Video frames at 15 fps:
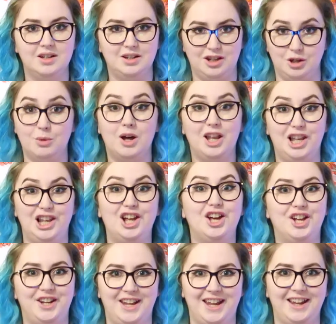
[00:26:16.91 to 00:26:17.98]
you are
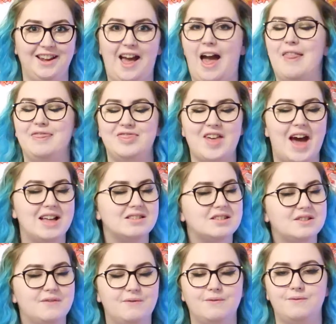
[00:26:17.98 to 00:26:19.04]
learning, and
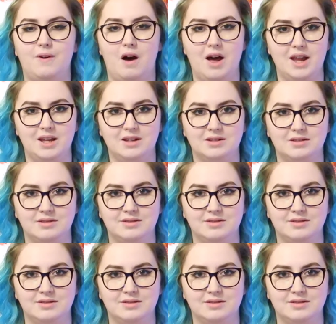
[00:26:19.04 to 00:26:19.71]
that's fine.